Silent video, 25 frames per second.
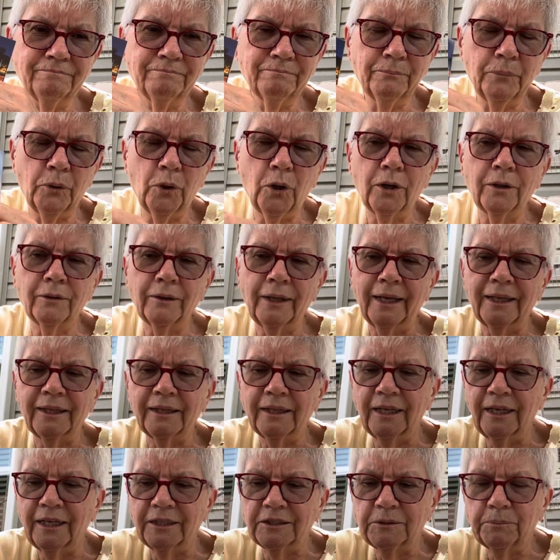book like
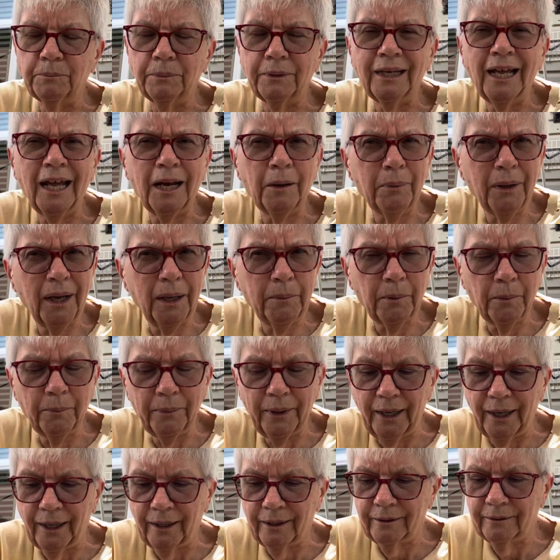this, but not a
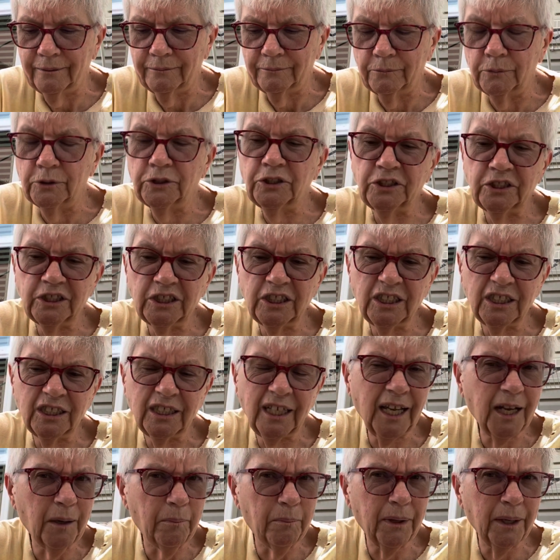paperback, which this is
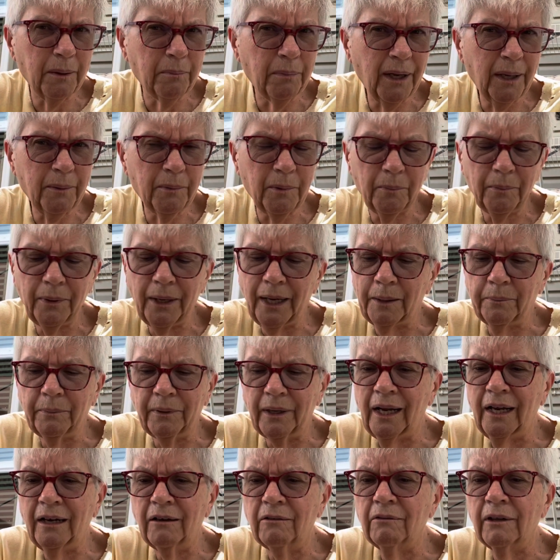like a big paperback,
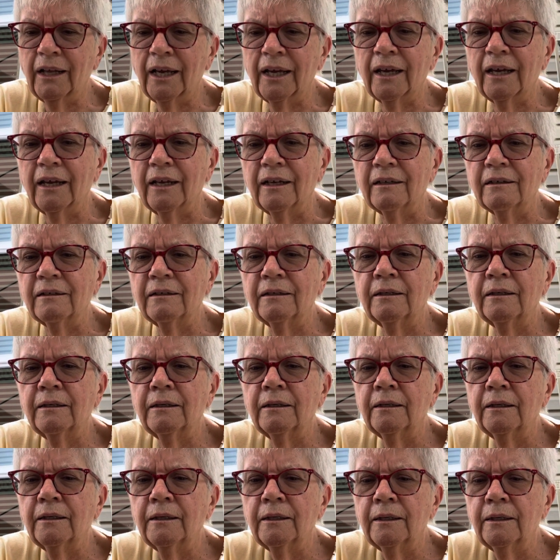but I don't like it.
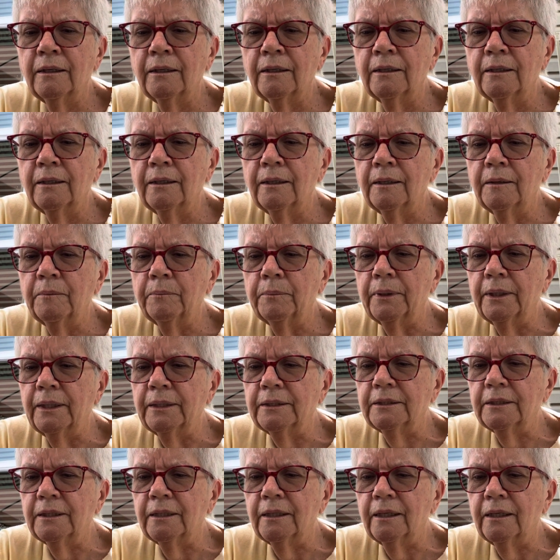
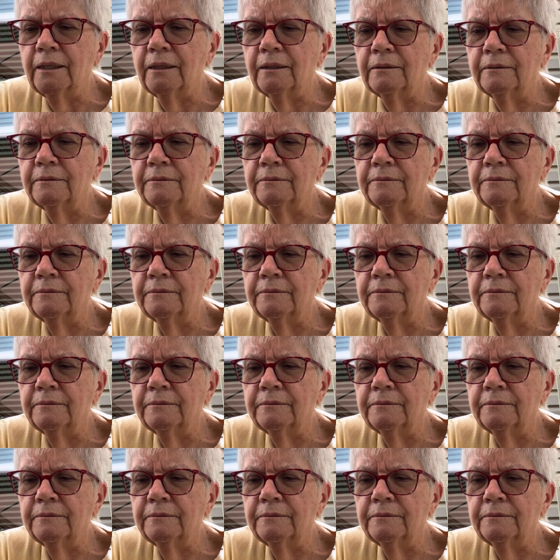But uh,